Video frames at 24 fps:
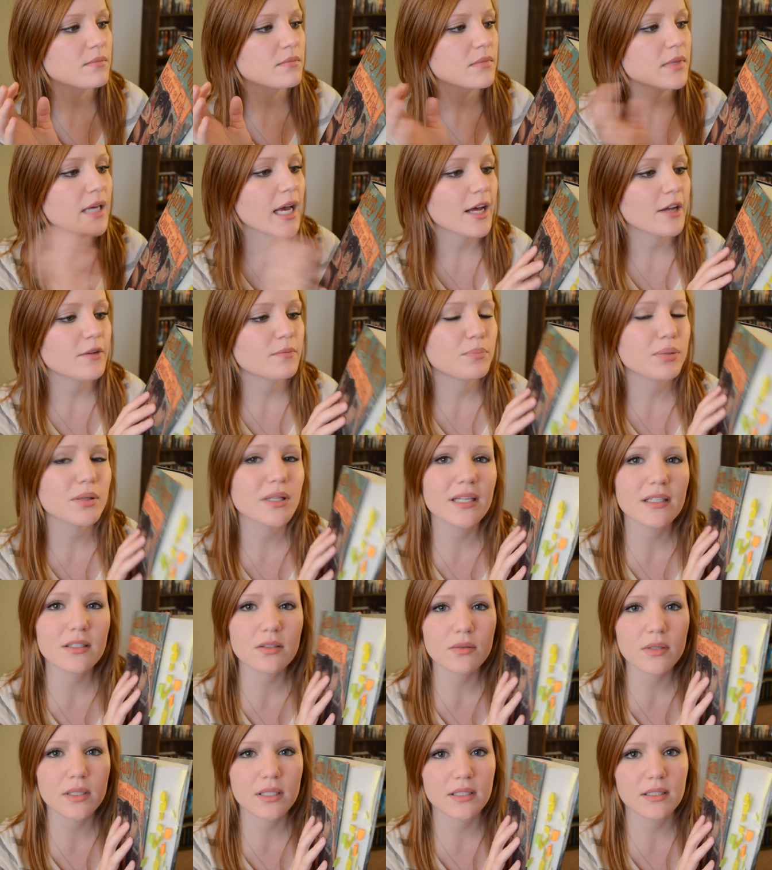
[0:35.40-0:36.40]
yeah,
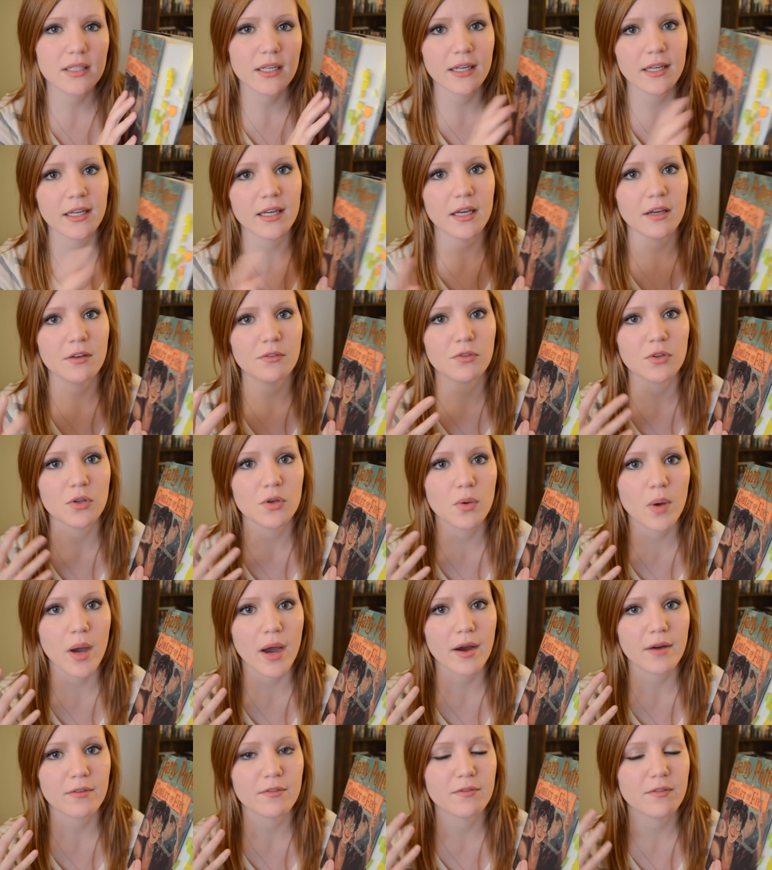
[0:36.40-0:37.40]
please only stay if you
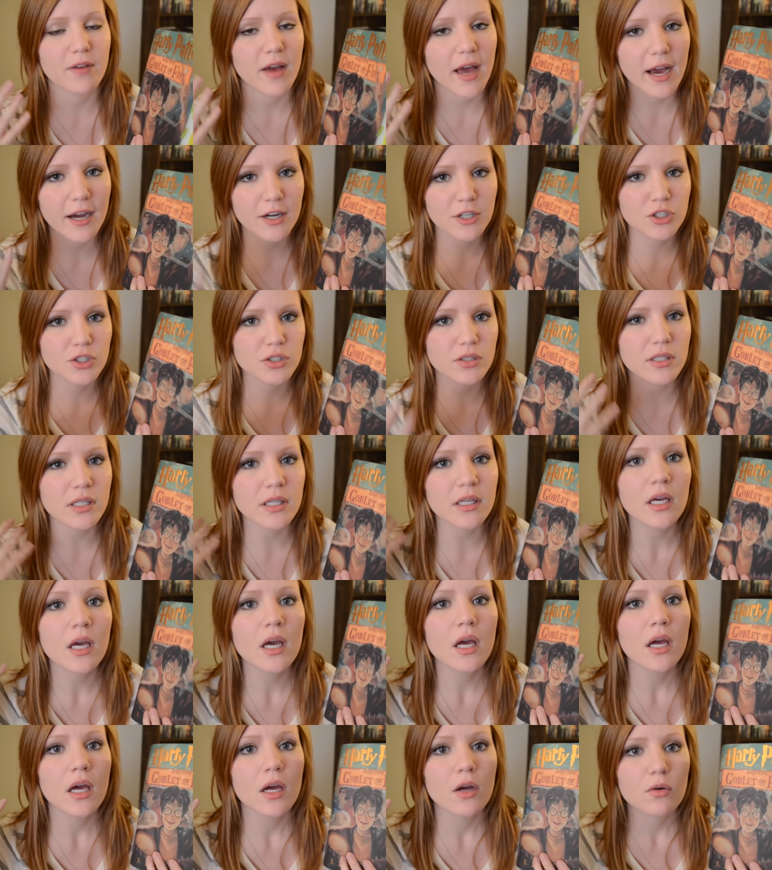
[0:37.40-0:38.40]
have actually
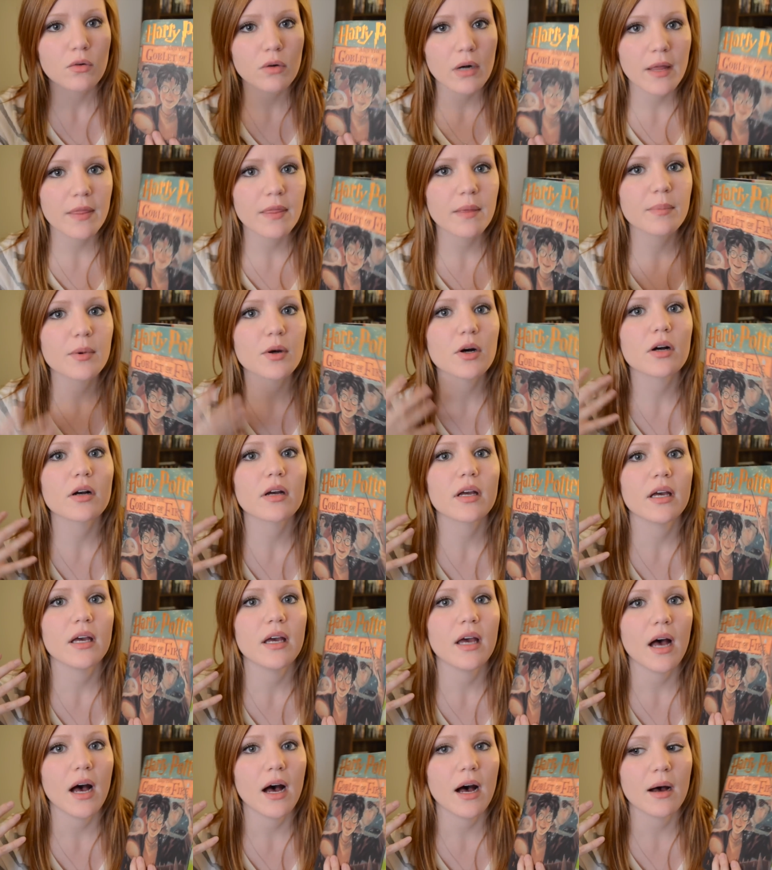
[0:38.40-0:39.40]
read the book
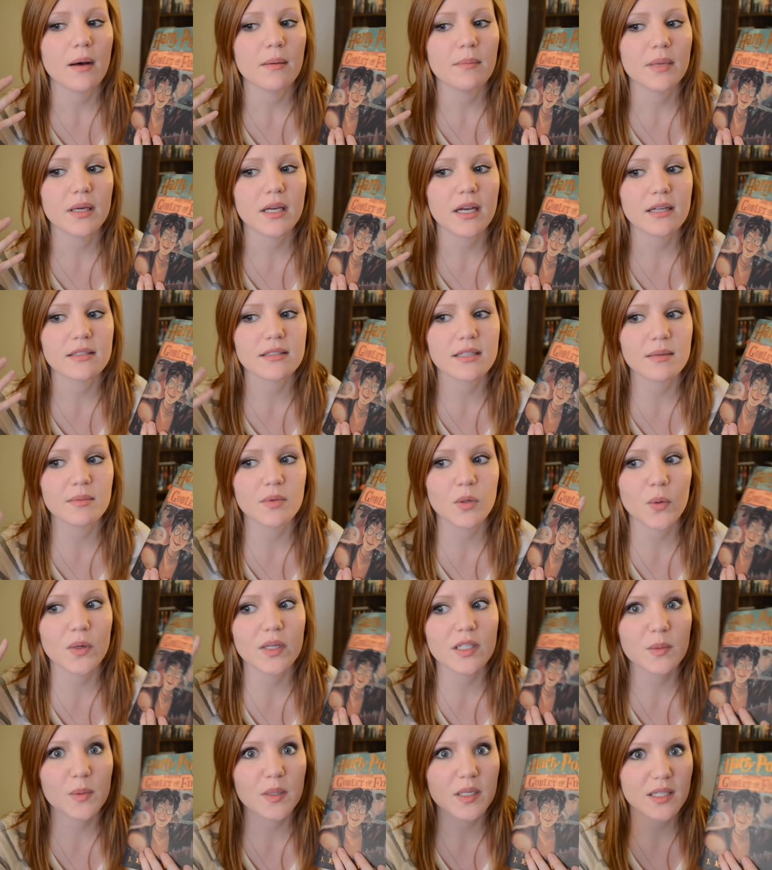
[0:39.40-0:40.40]
because I'm
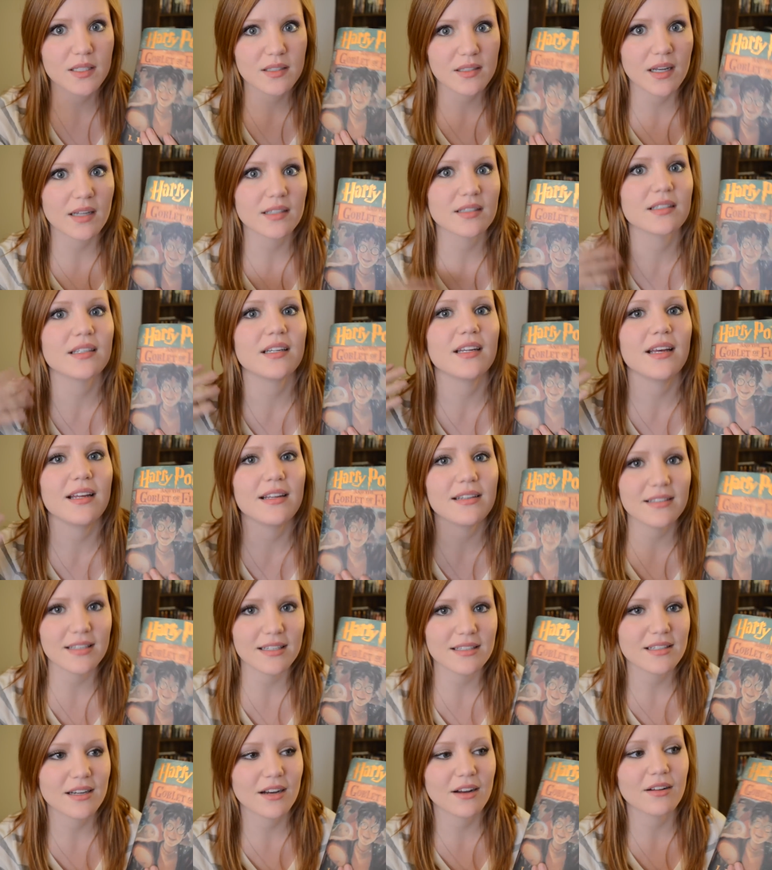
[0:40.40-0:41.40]
going to be discussing it in
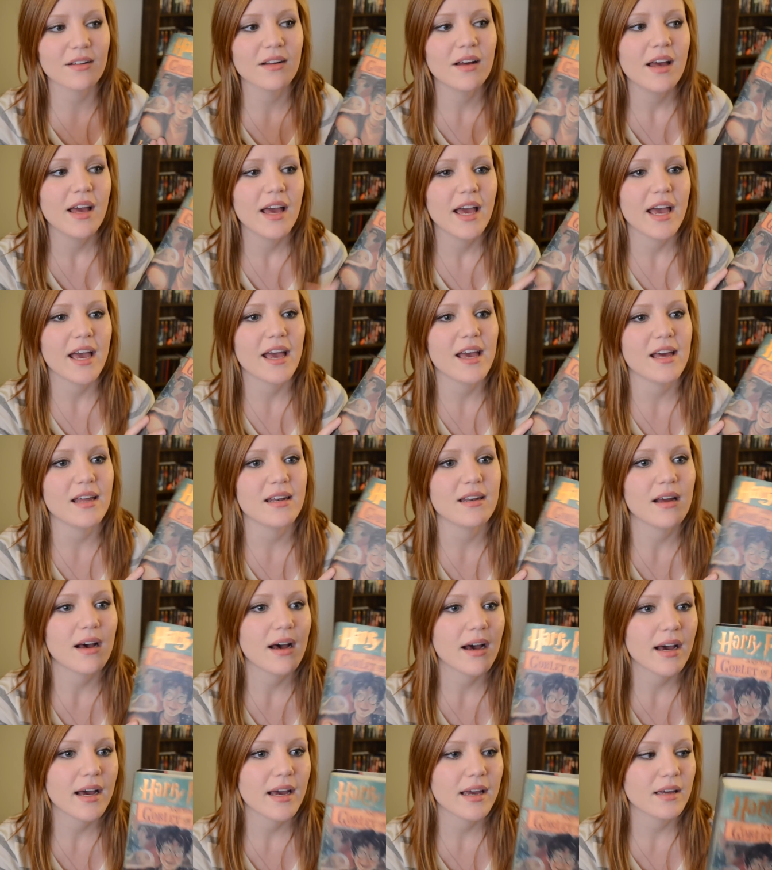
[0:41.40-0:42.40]
detail, and
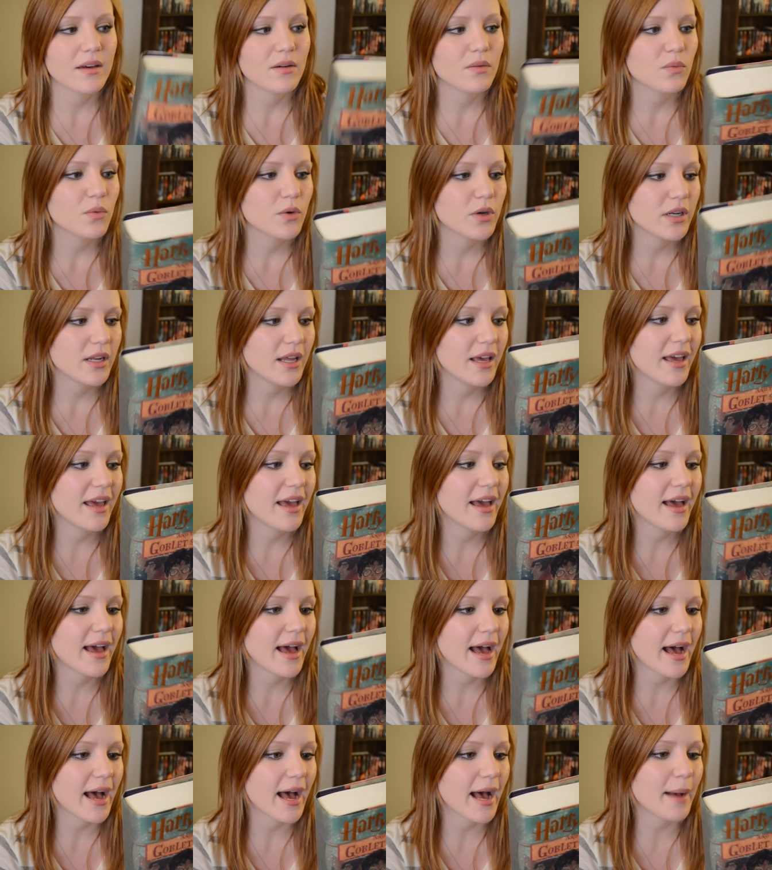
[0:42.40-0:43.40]
I would
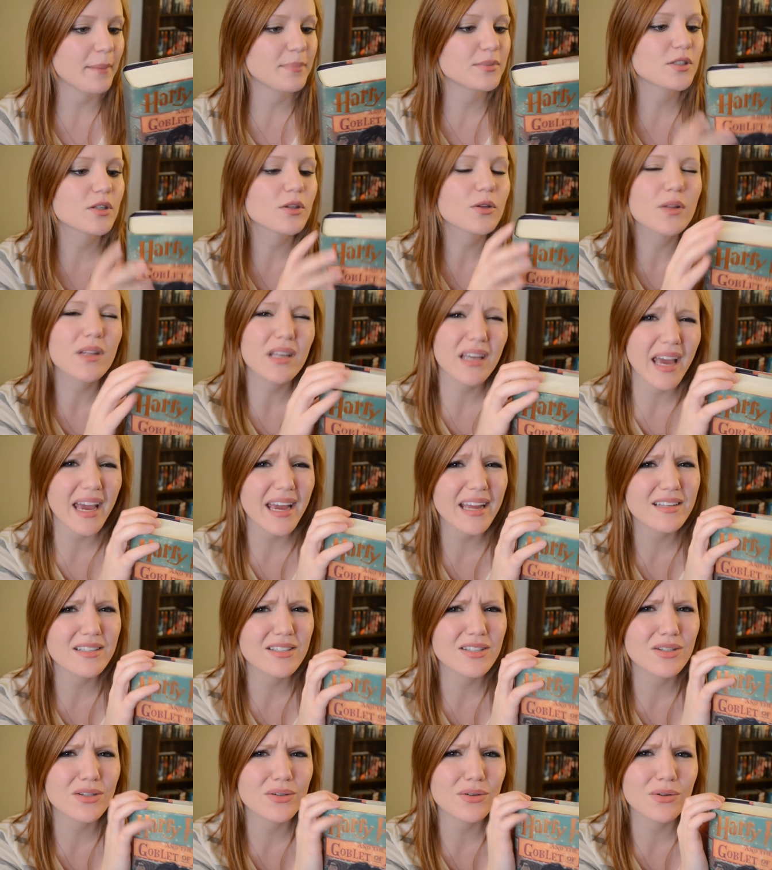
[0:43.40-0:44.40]
absolutely
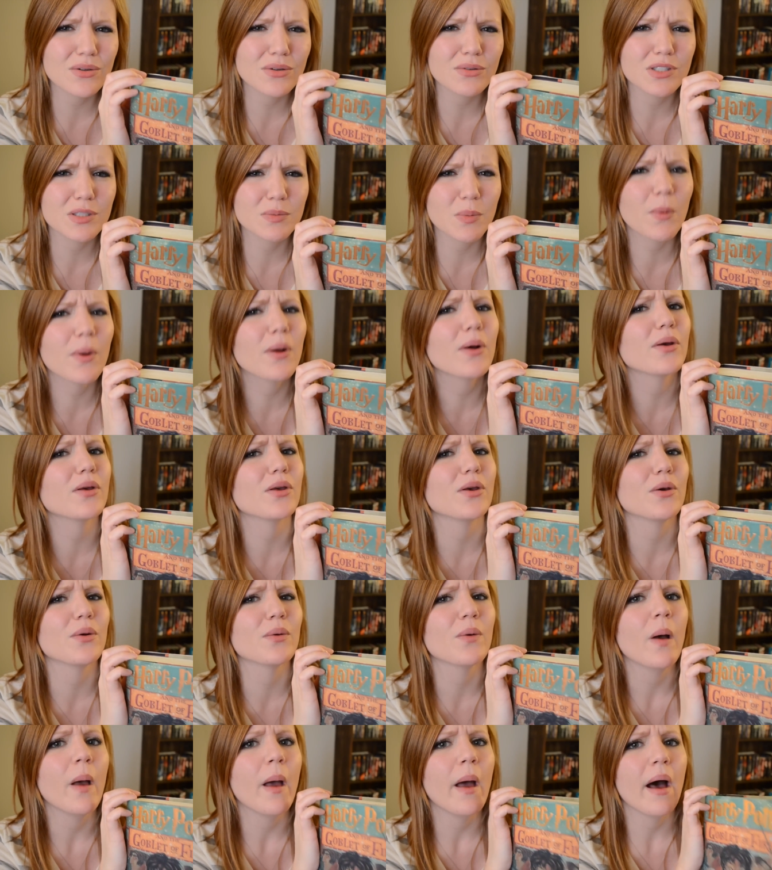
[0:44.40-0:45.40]
hate to spoil
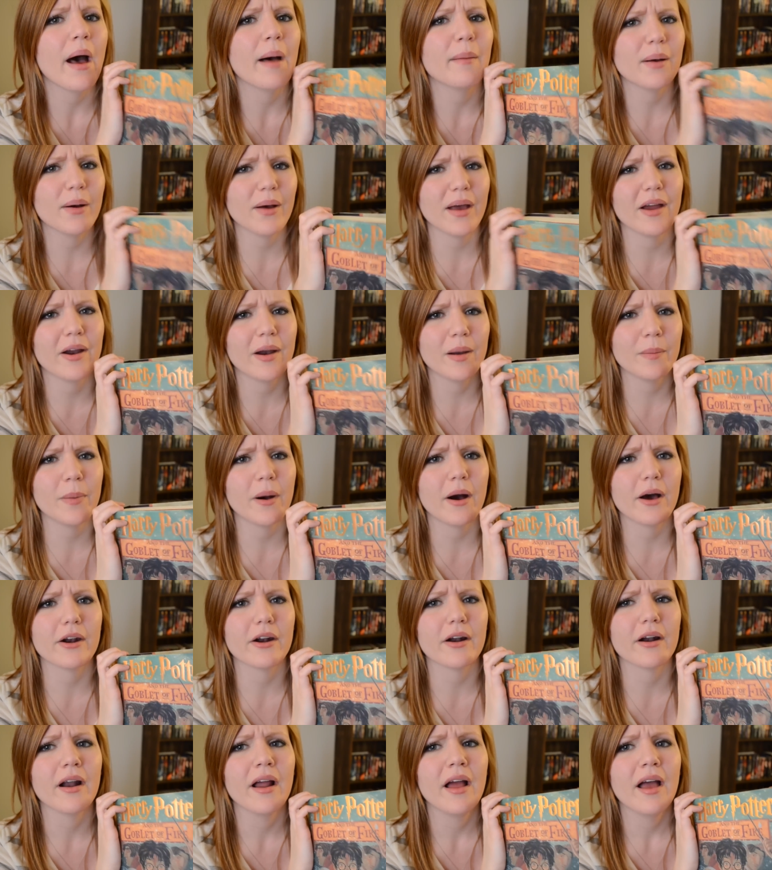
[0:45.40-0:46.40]
you about Harry
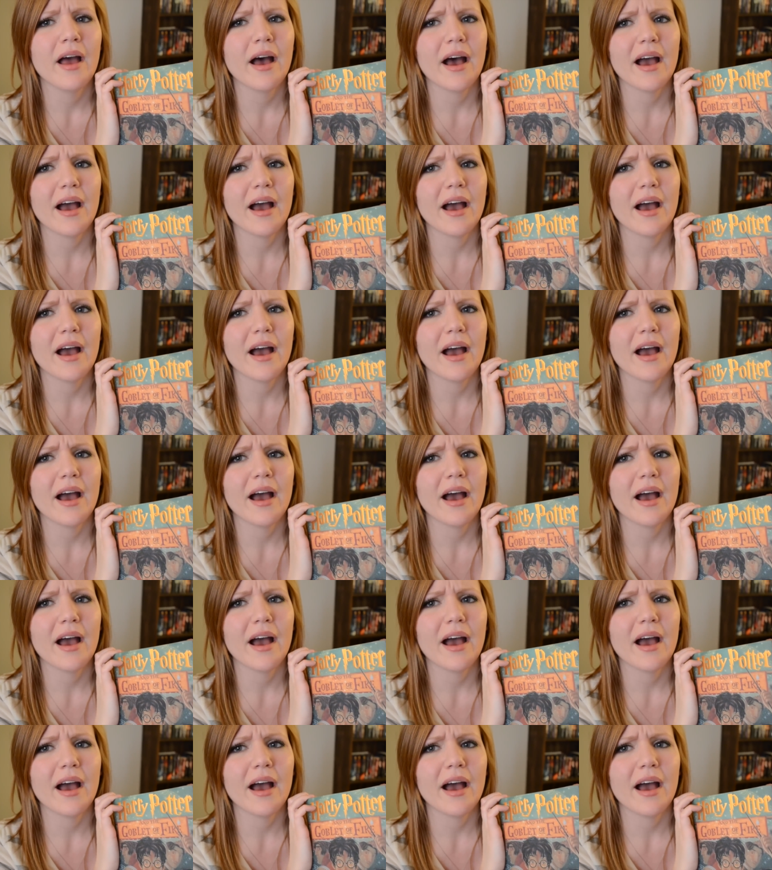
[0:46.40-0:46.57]
Potter.